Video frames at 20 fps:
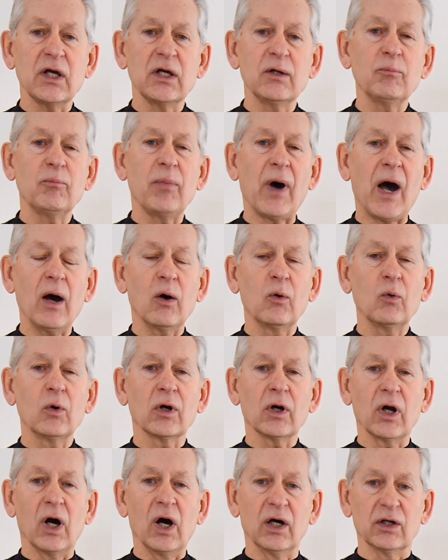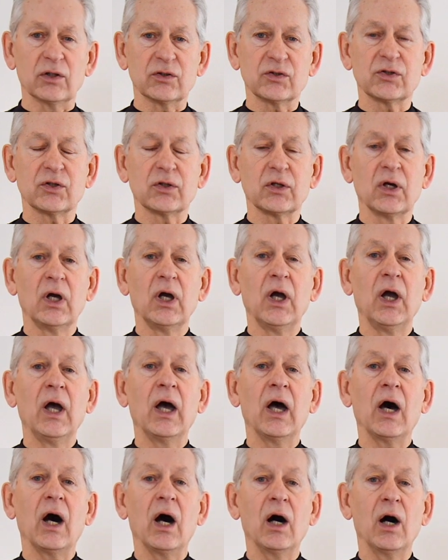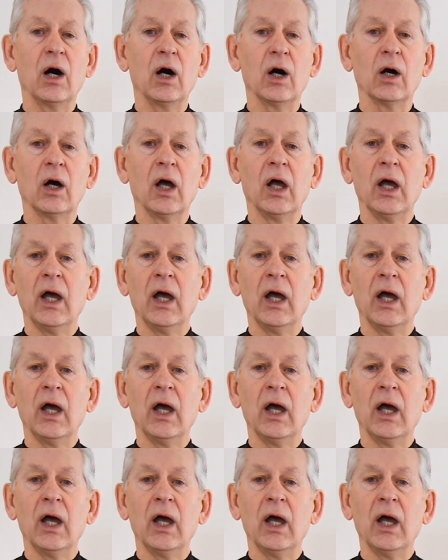empower us. The